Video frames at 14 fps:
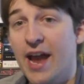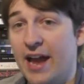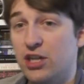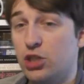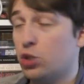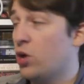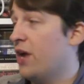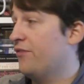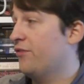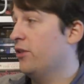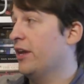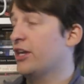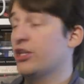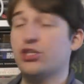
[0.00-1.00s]
and
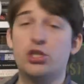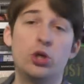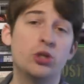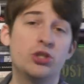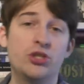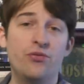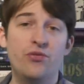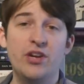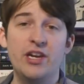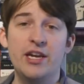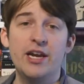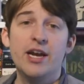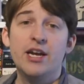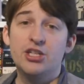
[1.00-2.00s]
travel
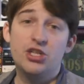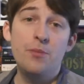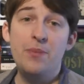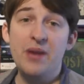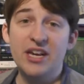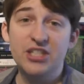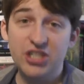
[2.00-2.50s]
exclusively to big